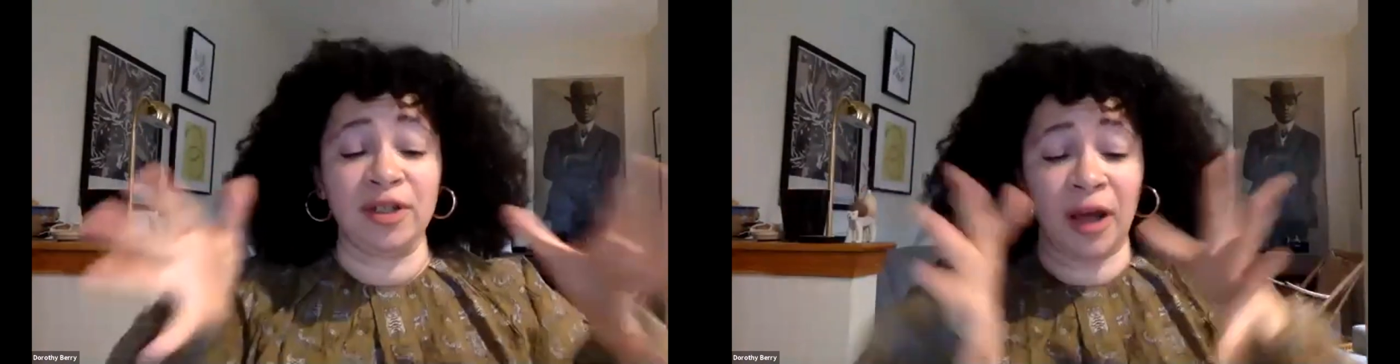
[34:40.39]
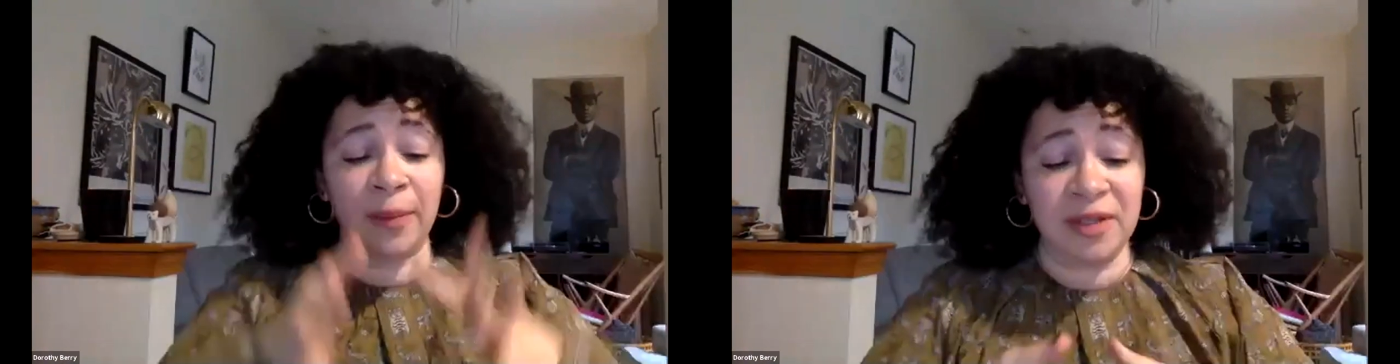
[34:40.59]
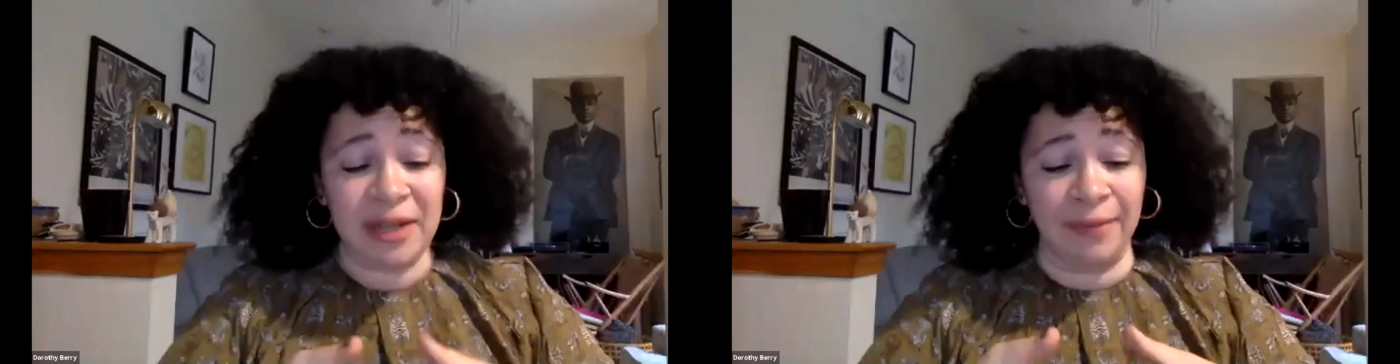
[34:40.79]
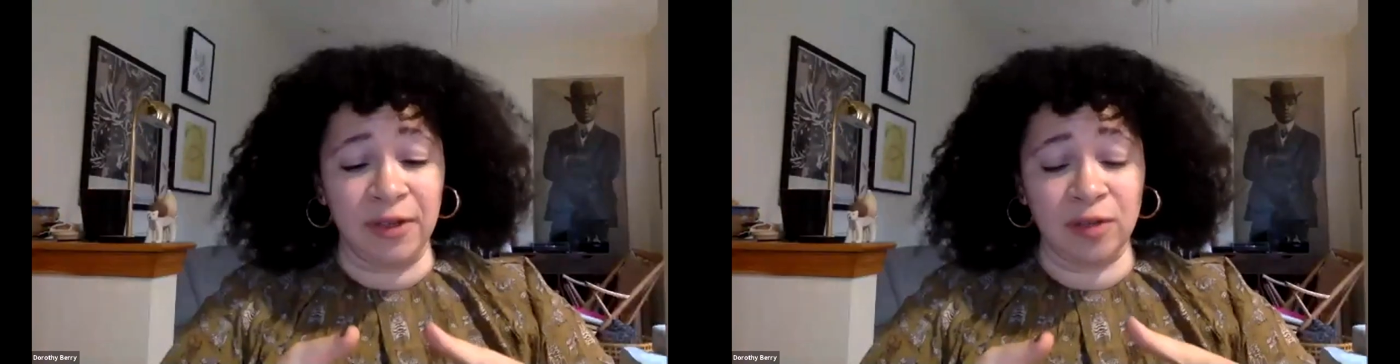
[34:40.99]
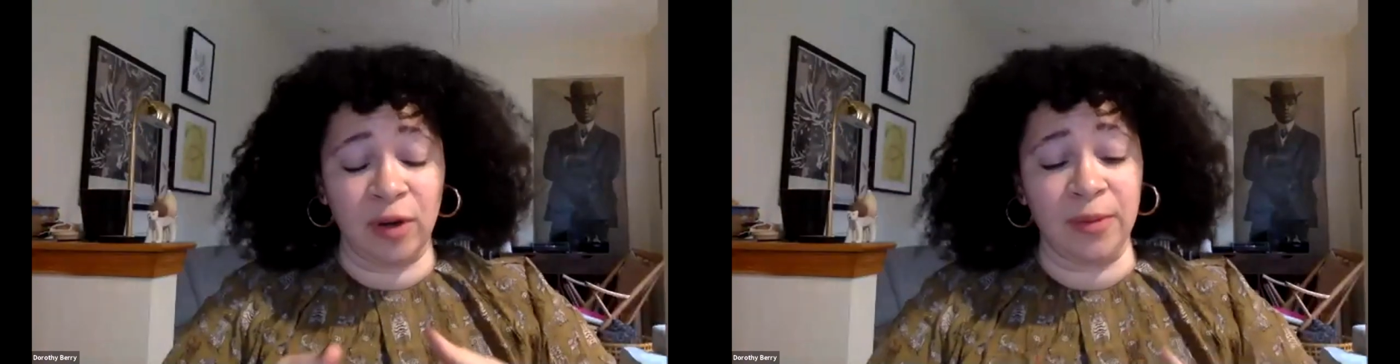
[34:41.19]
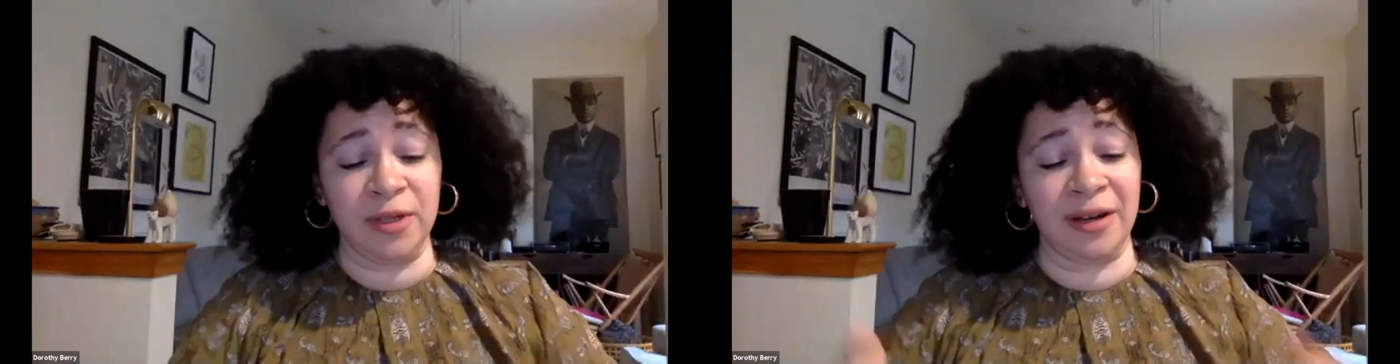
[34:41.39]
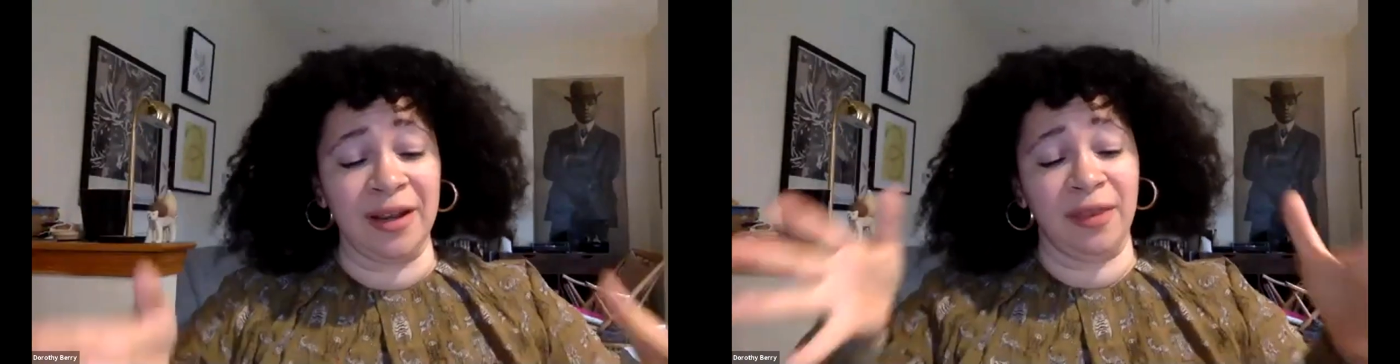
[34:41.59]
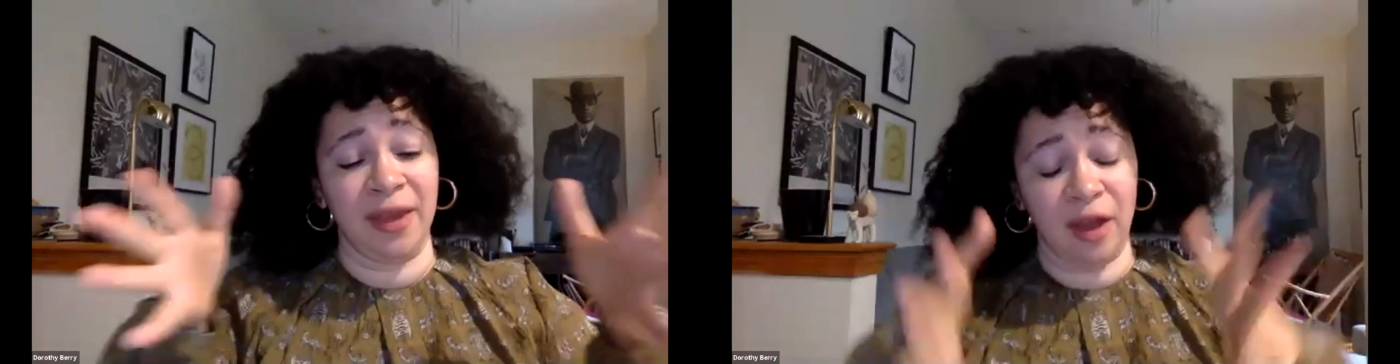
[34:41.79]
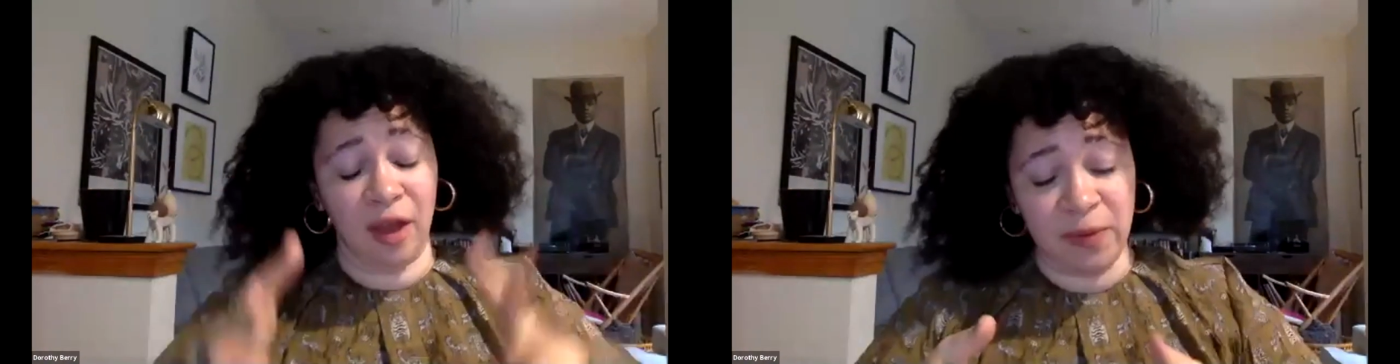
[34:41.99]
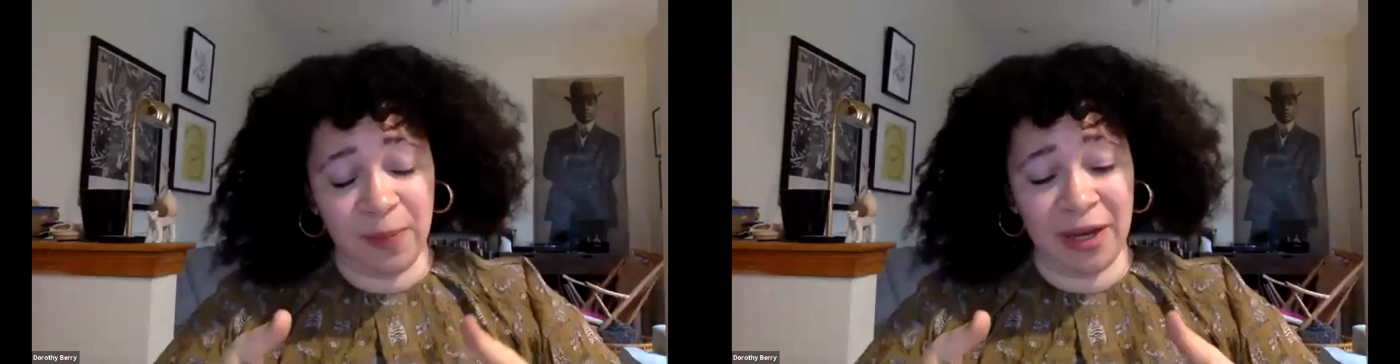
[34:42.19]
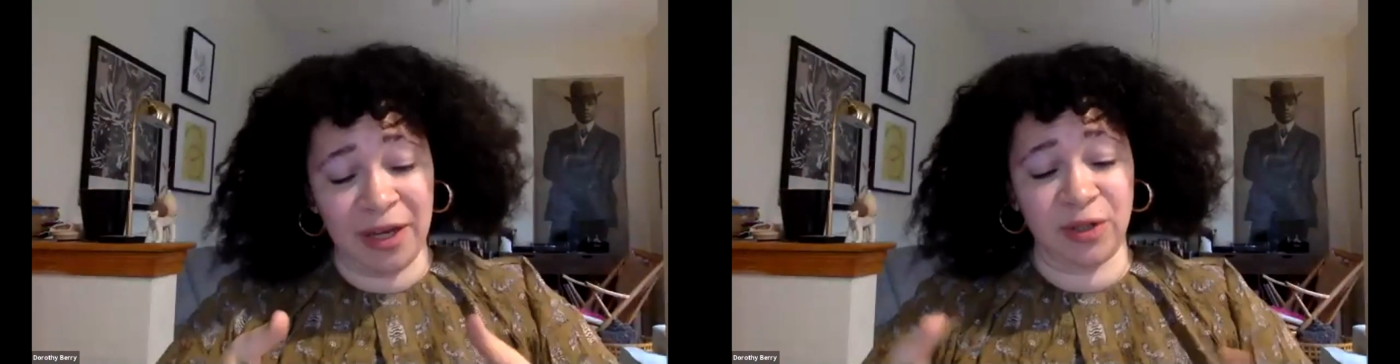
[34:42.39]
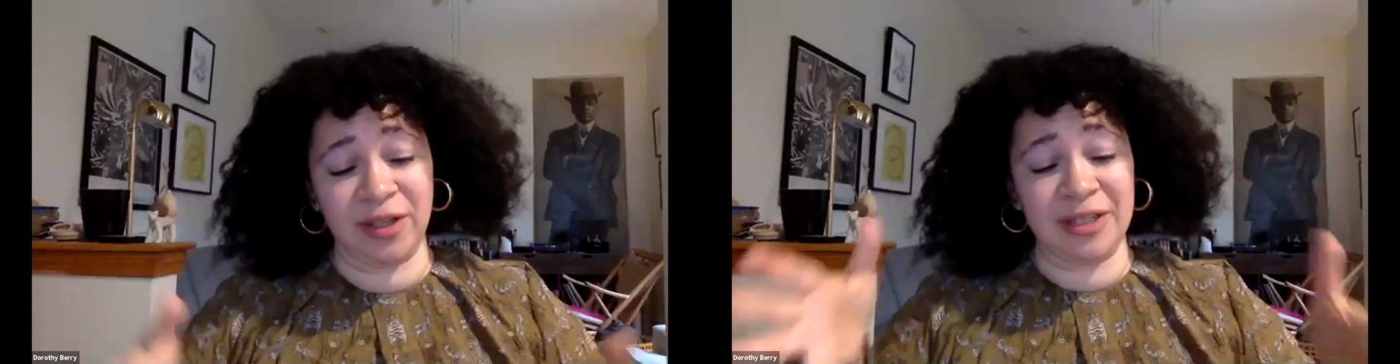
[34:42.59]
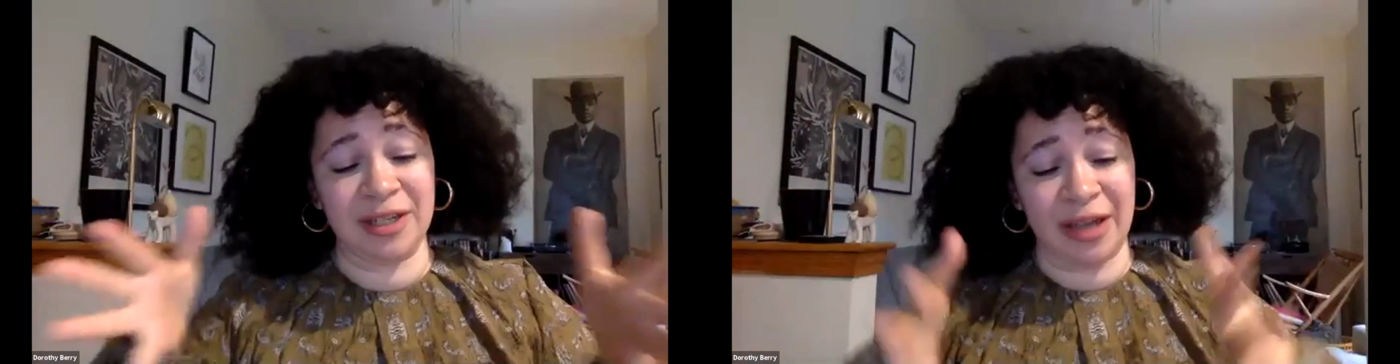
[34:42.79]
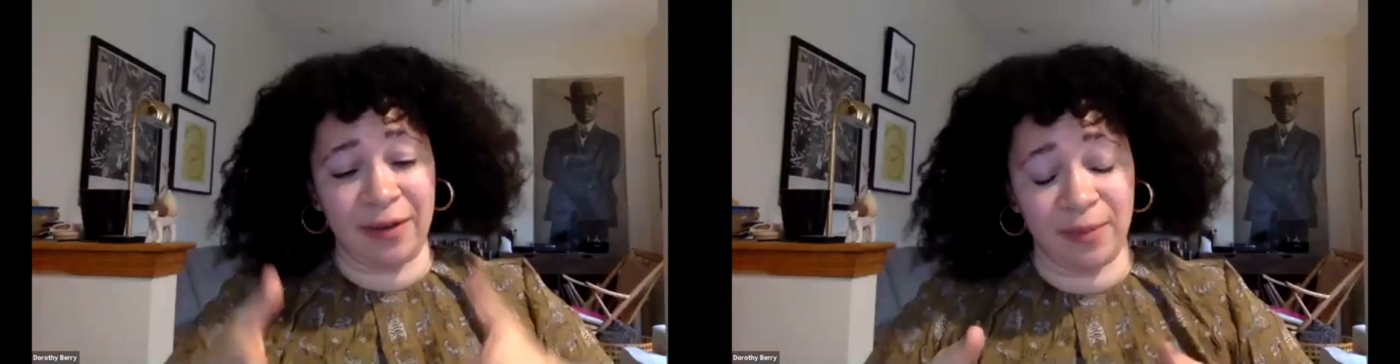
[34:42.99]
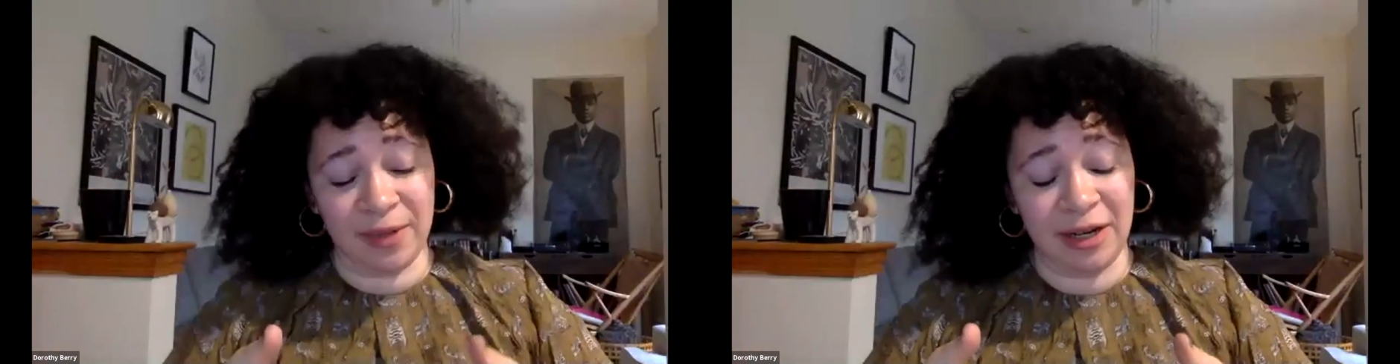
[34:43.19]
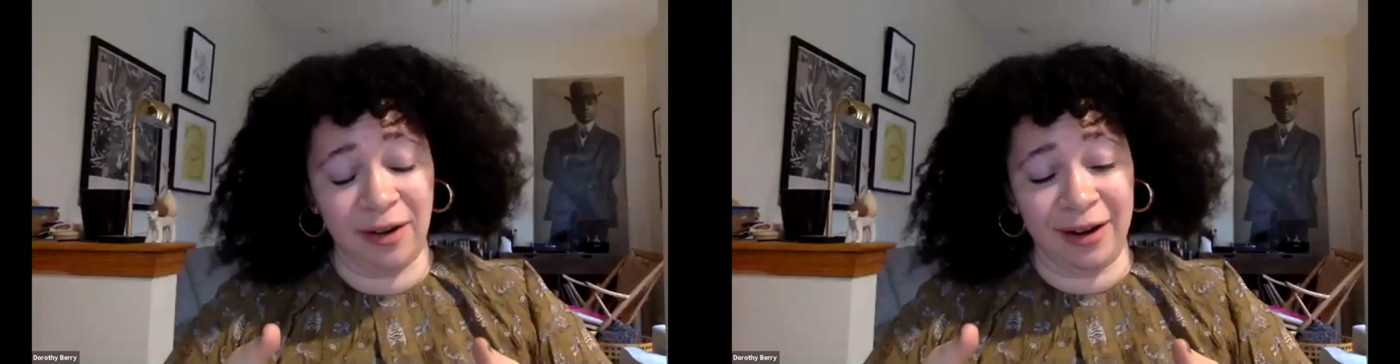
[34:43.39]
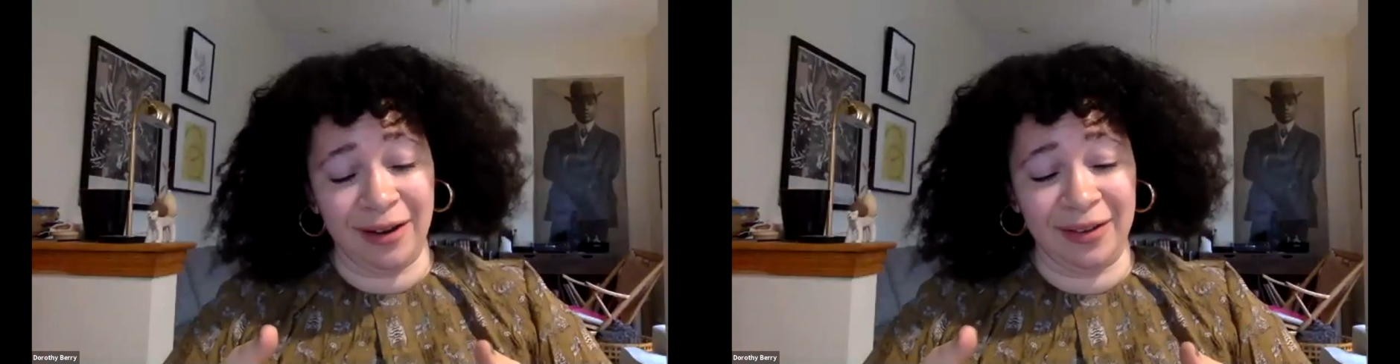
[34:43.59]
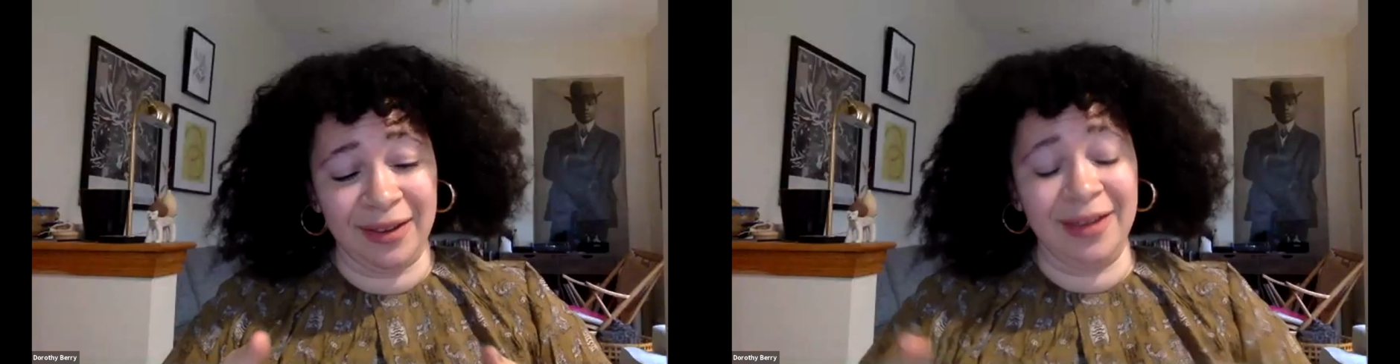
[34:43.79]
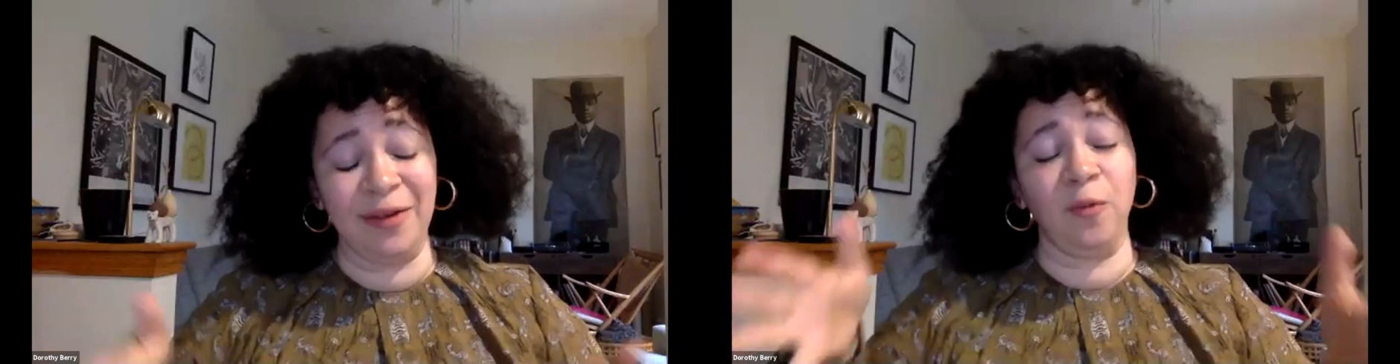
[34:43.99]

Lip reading: Our job is to have description that helps patrons discover material.